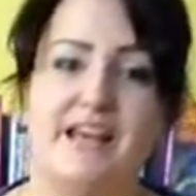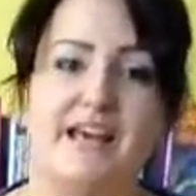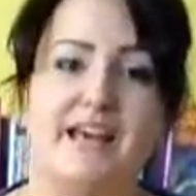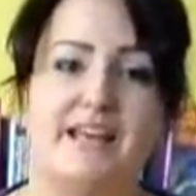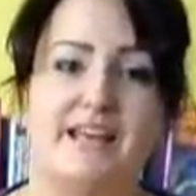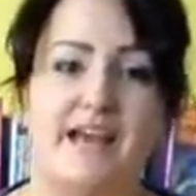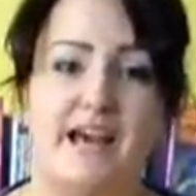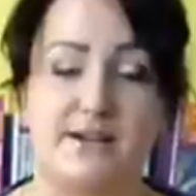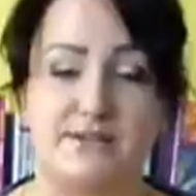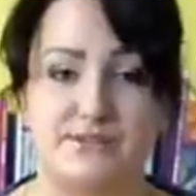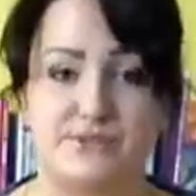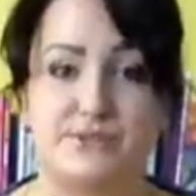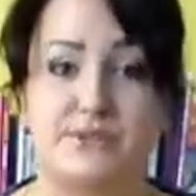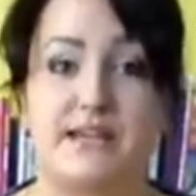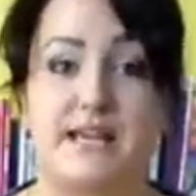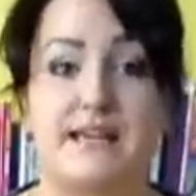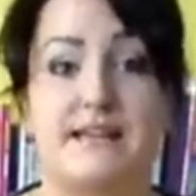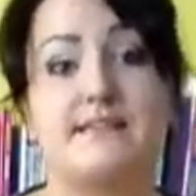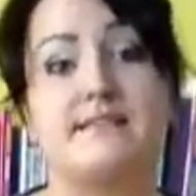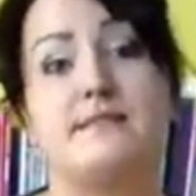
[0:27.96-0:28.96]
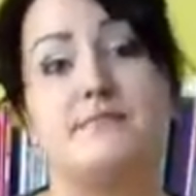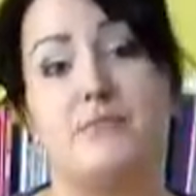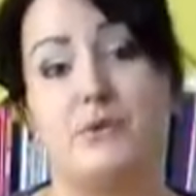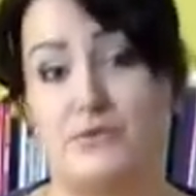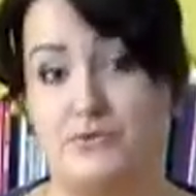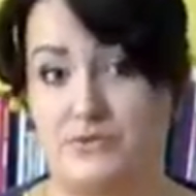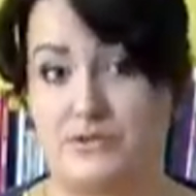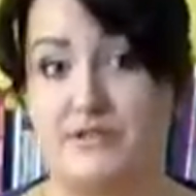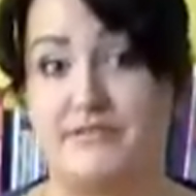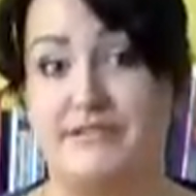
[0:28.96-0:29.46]
and how to get the
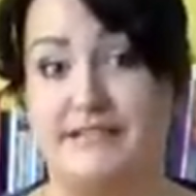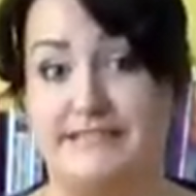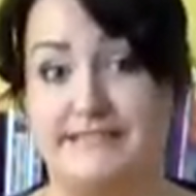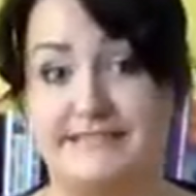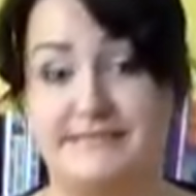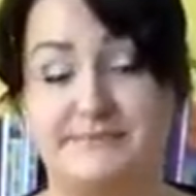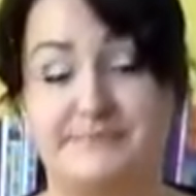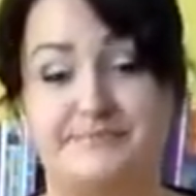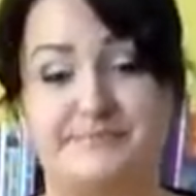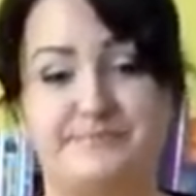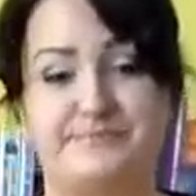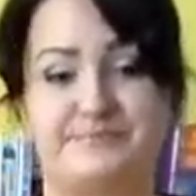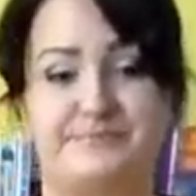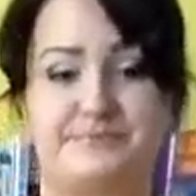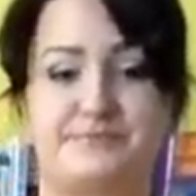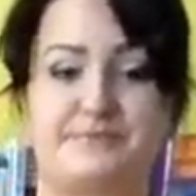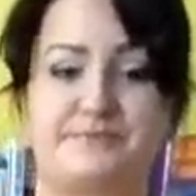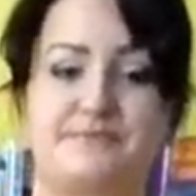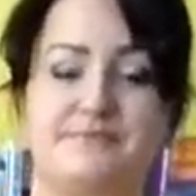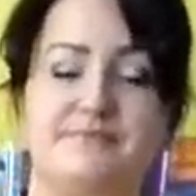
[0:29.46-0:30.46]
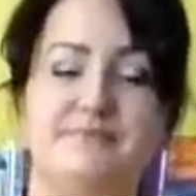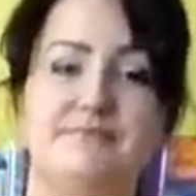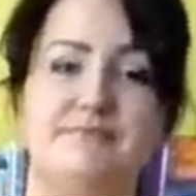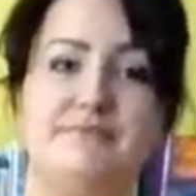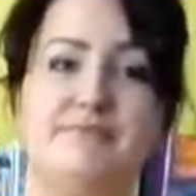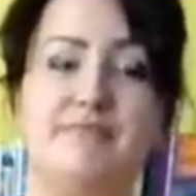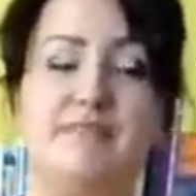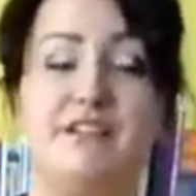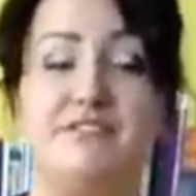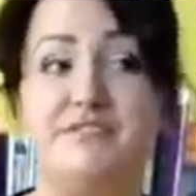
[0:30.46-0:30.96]
most of
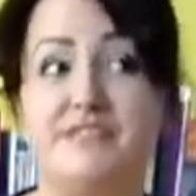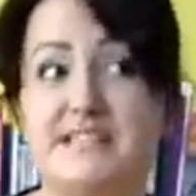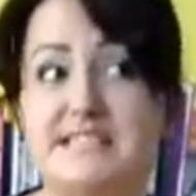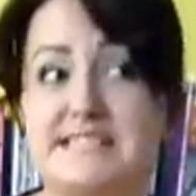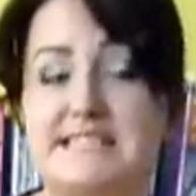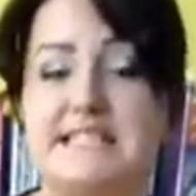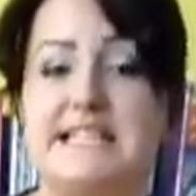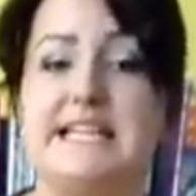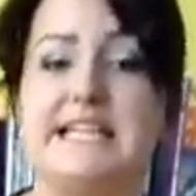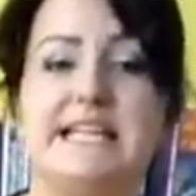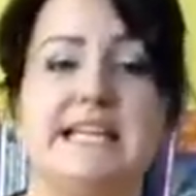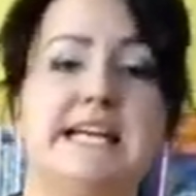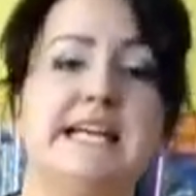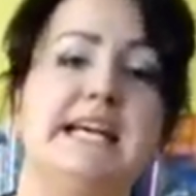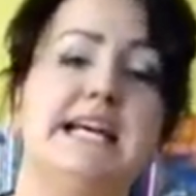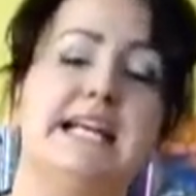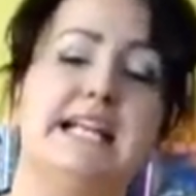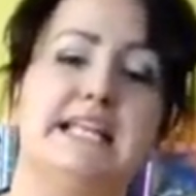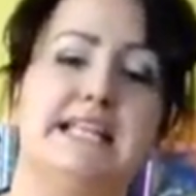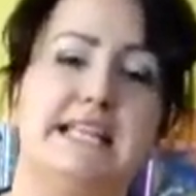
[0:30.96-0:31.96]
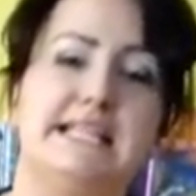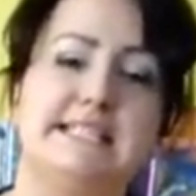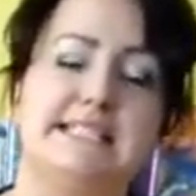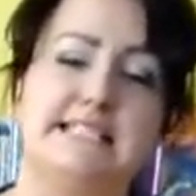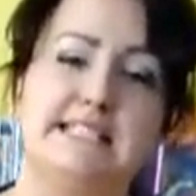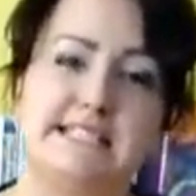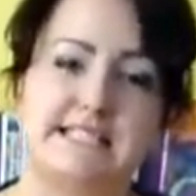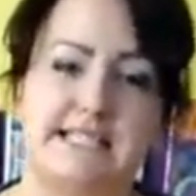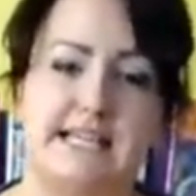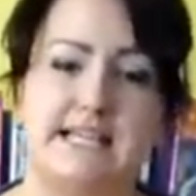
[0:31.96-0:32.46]
it. Firstly, let's
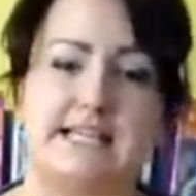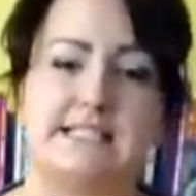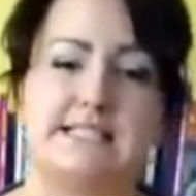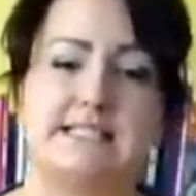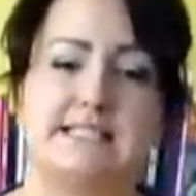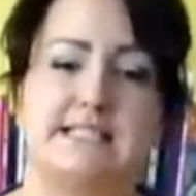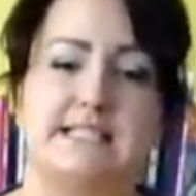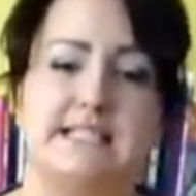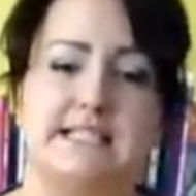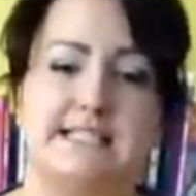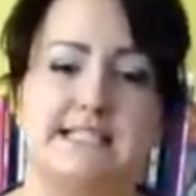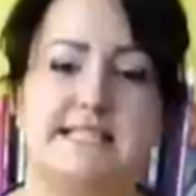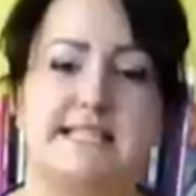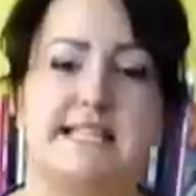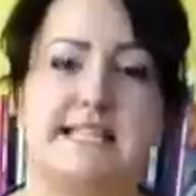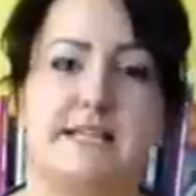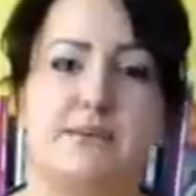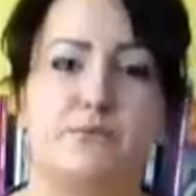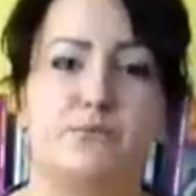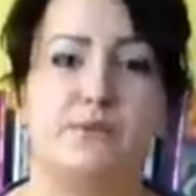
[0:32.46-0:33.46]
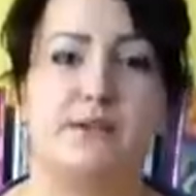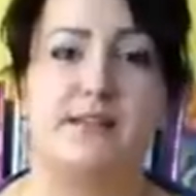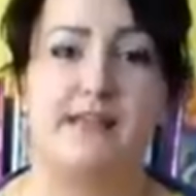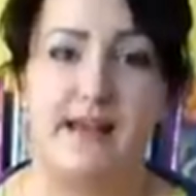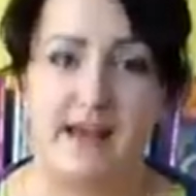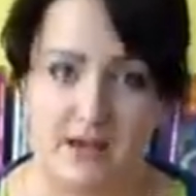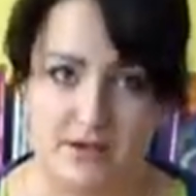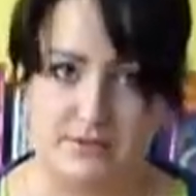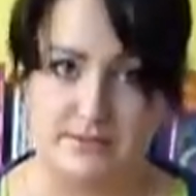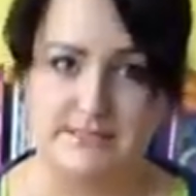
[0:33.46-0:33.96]
discuss the listening
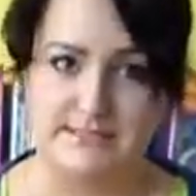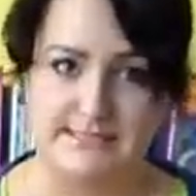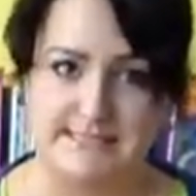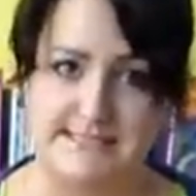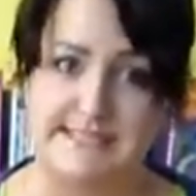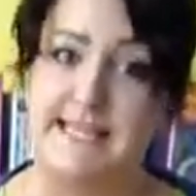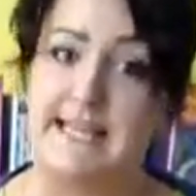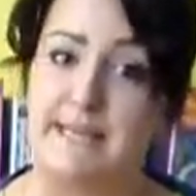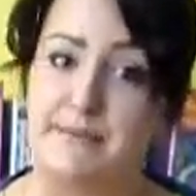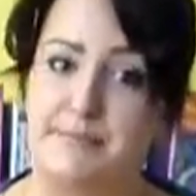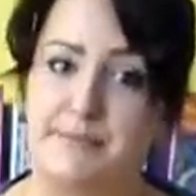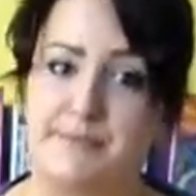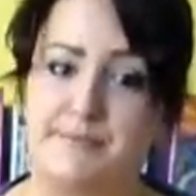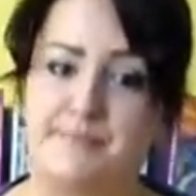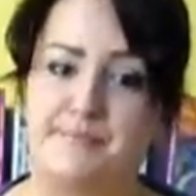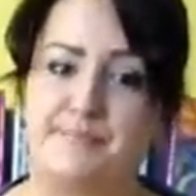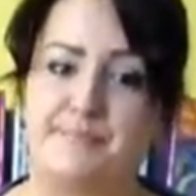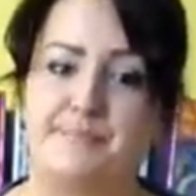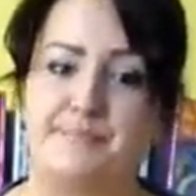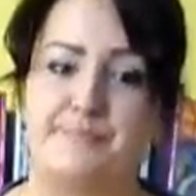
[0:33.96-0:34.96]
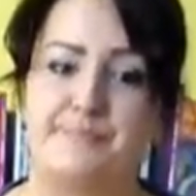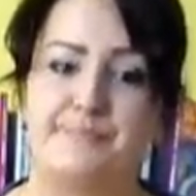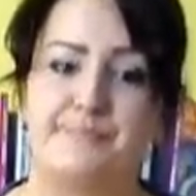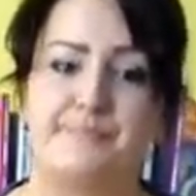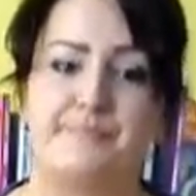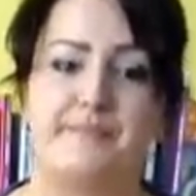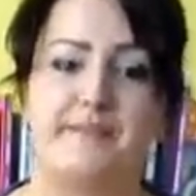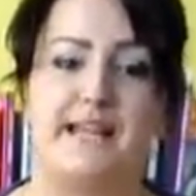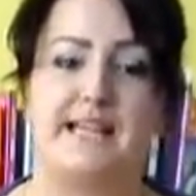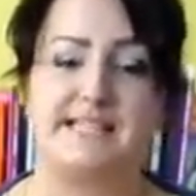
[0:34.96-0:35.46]
without a tape.
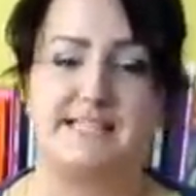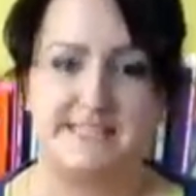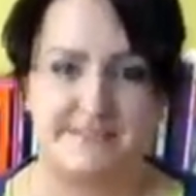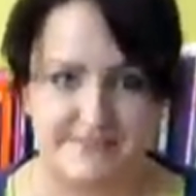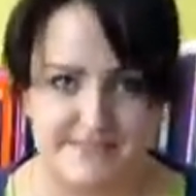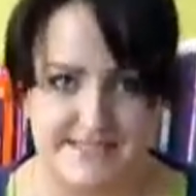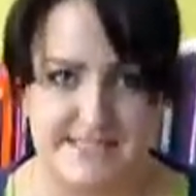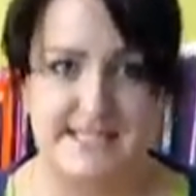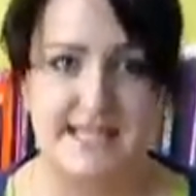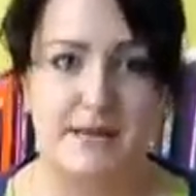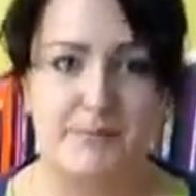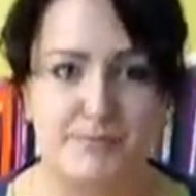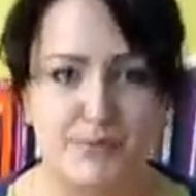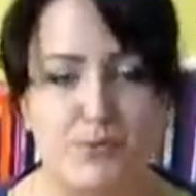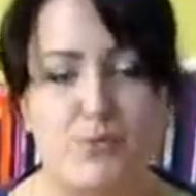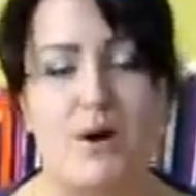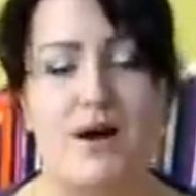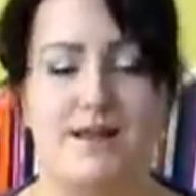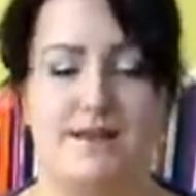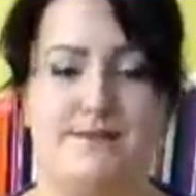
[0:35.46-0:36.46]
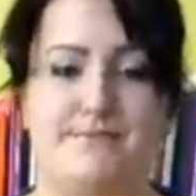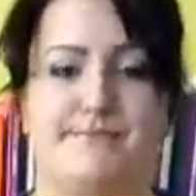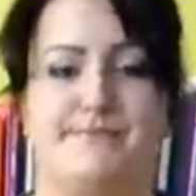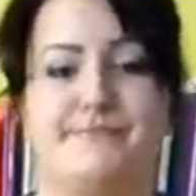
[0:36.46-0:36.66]
Activity number 1.